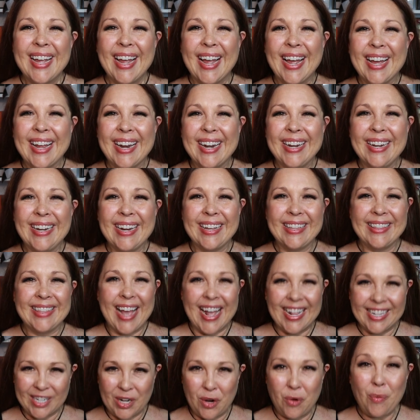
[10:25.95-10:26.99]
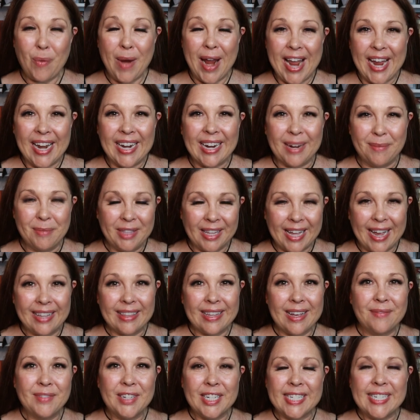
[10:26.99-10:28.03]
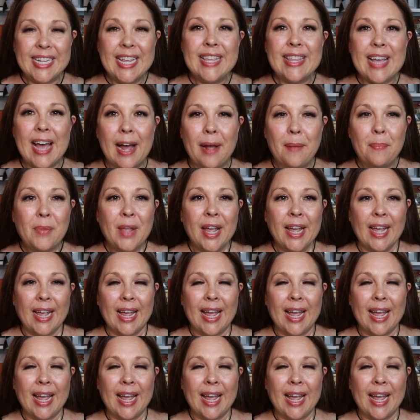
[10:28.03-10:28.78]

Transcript: And that's great. I love to see that.